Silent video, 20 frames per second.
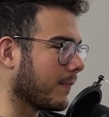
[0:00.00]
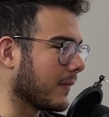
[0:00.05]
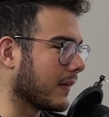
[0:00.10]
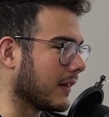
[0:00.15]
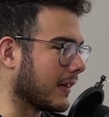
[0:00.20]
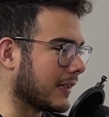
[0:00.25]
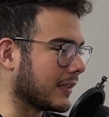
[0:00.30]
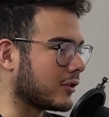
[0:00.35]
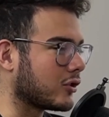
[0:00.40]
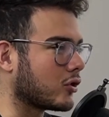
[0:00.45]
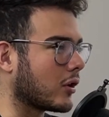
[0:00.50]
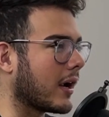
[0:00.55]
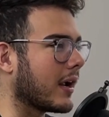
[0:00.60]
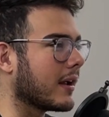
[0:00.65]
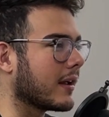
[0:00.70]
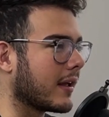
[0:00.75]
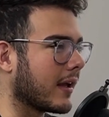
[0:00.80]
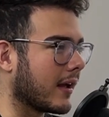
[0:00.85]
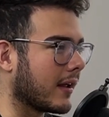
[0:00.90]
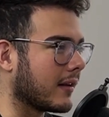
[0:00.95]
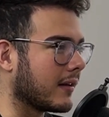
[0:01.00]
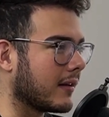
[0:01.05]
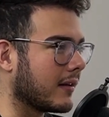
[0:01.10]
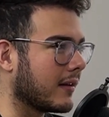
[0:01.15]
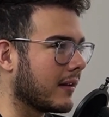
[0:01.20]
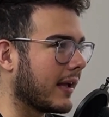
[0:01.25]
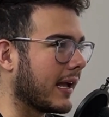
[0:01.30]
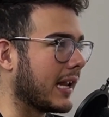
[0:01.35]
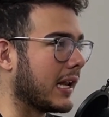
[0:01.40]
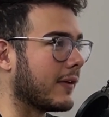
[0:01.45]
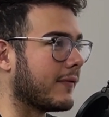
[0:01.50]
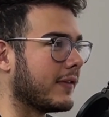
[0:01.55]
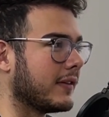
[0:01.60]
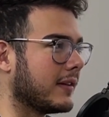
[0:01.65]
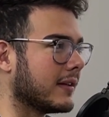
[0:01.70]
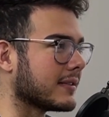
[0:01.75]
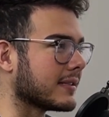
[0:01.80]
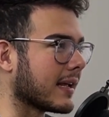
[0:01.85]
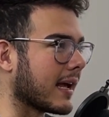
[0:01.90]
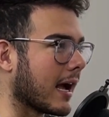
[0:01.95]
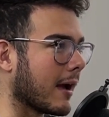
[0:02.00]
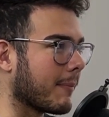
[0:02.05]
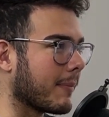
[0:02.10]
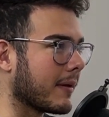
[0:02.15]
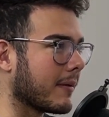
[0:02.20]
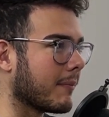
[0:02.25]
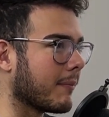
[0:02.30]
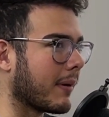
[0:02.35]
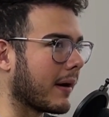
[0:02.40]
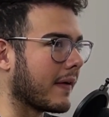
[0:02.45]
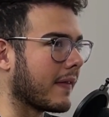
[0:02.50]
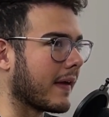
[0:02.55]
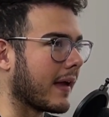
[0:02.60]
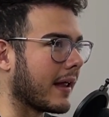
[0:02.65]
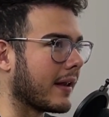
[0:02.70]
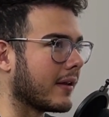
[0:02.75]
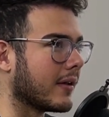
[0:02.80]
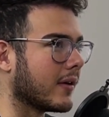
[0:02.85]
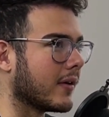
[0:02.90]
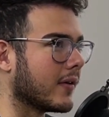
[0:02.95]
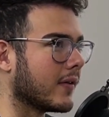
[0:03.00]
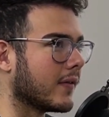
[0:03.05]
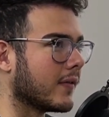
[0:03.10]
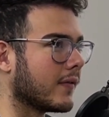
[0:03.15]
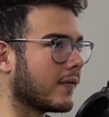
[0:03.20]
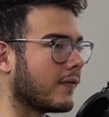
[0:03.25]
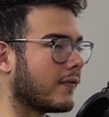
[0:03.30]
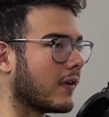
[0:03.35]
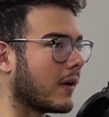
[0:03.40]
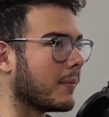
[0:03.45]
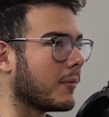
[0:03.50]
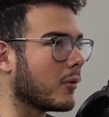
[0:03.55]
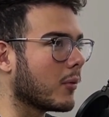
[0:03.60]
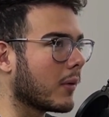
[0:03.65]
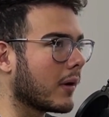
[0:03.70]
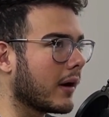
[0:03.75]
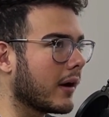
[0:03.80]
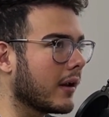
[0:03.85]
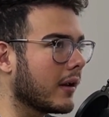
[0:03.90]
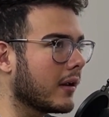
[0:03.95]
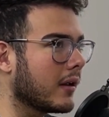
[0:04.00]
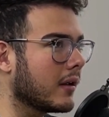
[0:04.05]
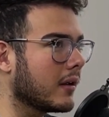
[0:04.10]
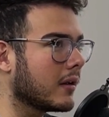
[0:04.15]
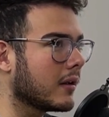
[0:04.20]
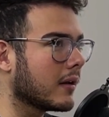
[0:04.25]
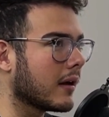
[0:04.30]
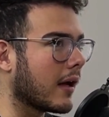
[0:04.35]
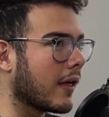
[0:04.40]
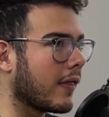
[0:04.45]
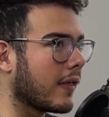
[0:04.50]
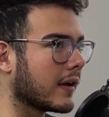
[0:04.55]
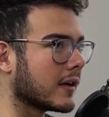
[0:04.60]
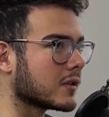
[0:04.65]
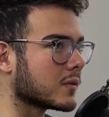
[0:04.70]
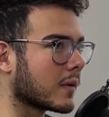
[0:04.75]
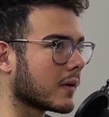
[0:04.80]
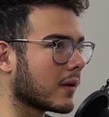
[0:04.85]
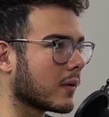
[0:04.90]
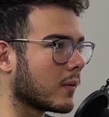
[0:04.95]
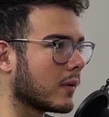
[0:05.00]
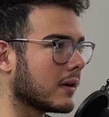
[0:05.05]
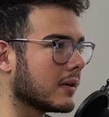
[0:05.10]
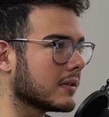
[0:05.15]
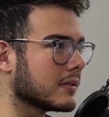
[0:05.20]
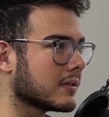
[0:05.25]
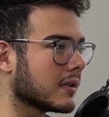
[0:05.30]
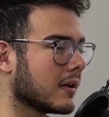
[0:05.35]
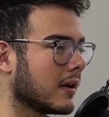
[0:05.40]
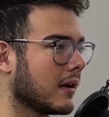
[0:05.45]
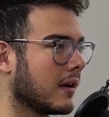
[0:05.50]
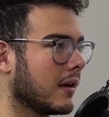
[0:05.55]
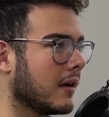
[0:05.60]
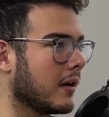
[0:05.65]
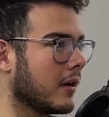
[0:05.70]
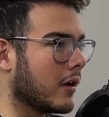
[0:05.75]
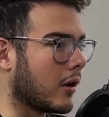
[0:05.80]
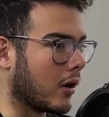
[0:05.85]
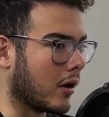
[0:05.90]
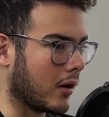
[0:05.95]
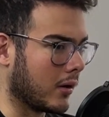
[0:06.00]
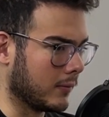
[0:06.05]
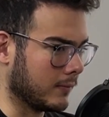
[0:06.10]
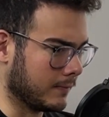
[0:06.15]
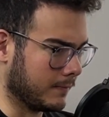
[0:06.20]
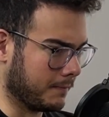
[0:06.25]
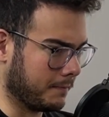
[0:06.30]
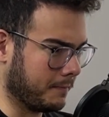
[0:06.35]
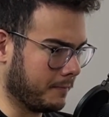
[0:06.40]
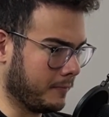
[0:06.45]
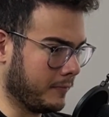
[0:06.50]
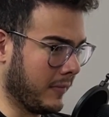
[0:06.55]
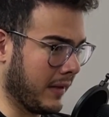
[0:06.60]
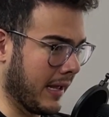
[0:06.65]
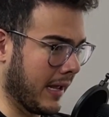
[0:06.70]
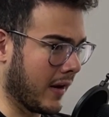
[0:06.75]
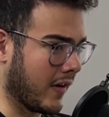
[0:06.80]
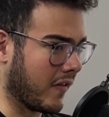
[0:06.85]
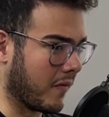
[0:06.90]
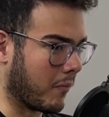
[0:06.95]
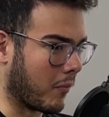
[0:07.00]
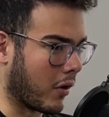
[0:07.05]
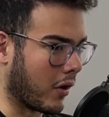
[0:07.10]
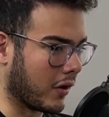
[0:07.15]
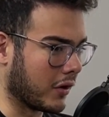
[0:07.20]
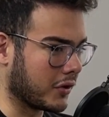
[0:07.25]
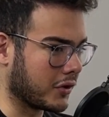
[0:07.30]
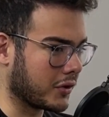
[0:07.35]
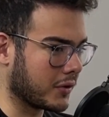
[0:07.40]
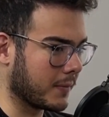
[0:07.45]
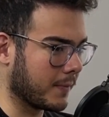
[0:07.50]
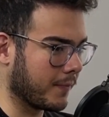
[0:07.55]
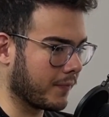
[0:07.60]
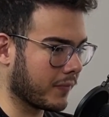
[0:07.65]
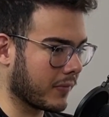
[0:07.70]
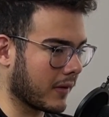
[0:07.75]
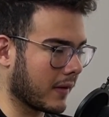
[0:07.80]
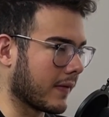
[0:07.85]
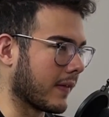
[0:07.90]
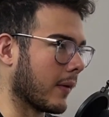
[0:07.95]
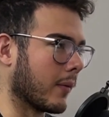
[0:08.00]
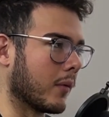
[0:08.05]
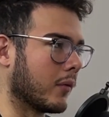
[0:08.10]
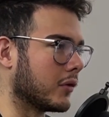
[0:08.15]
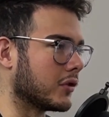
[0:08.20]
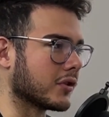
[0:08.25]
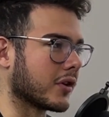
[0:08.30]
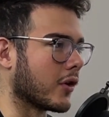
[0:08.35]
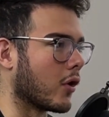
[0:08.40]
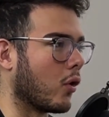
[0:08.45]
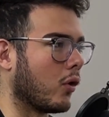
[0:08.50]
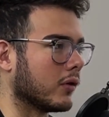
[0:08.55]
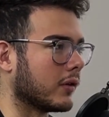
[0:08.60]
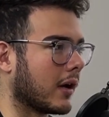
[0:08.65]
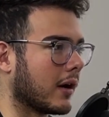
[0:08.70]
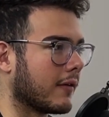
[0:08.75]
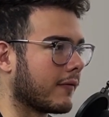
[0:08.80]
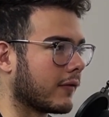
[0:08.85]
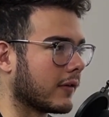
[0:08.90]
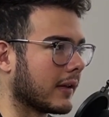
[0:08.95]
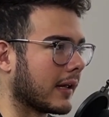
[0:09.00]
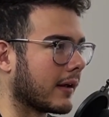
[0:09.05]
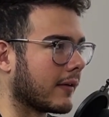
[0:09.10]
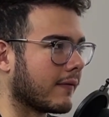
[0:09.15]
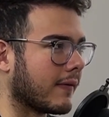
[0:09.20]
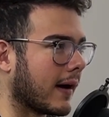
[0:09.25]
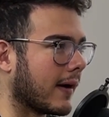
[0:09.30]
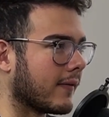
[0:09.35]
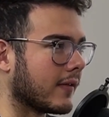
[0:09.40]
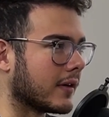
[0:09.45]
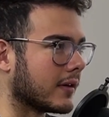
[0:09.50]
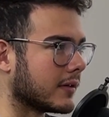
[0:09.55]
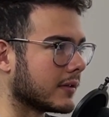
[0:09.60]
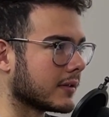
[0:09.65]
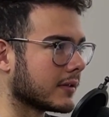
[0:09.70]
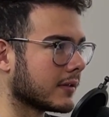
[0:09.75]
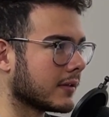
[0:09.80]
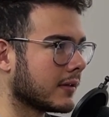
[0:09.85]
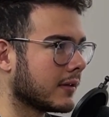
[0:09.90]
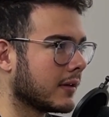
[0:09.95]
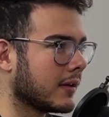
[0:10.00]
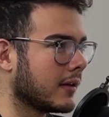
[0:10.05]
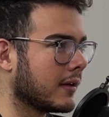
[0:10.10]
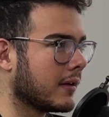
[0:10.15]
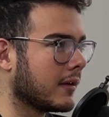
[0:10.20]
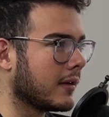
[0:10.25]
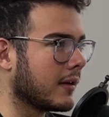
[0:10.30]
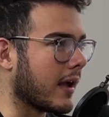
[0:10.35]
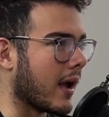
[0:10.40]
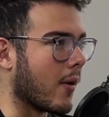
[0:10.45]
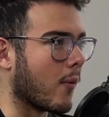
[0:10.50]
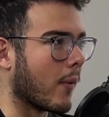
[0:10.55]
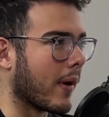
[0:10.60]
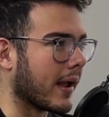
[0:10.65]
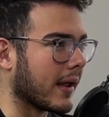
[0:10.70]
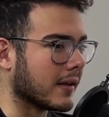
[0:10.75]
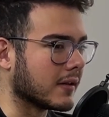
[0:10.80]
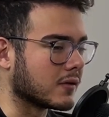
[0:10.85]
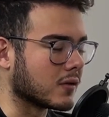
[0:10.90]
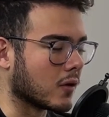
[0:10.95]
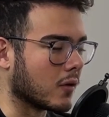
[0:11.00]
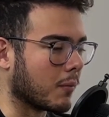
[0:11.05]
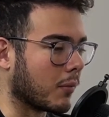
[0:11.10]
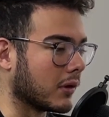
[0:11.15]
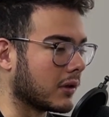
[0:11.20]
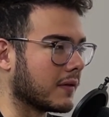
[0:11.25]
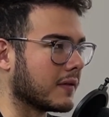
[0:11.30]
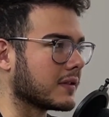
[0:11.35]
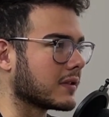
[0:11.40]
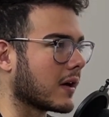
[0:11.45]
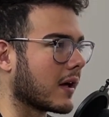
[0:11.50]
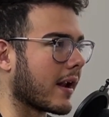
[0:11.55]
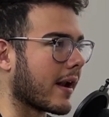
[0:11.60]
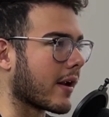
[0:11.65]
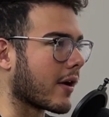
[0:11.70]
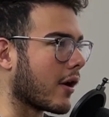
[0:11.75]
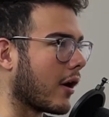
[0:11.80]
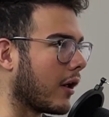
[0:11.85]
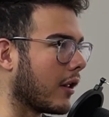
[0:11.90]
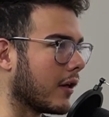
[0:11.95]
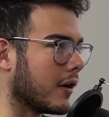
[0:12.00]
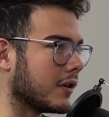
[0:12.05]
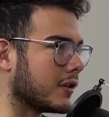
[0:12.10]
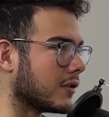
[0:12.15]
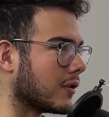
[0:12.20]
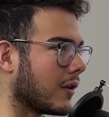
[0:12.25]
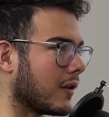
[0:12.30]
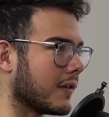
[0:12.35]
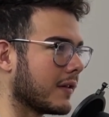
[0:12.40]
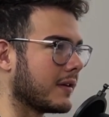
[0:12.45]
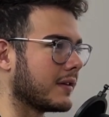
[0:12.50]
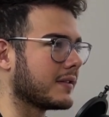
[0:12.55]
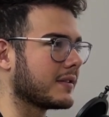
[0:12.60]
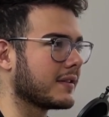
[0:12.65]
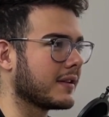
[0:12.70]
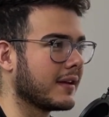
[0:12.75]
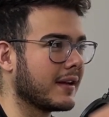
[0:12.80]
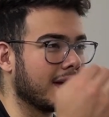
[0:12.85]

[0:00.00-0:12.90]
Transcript: let's try again, and if it doesn't happen by the end of February, I think is what it was, or the end of March, then we were just gonna hold off for like 5 years and wait until both of us got out of college and all this.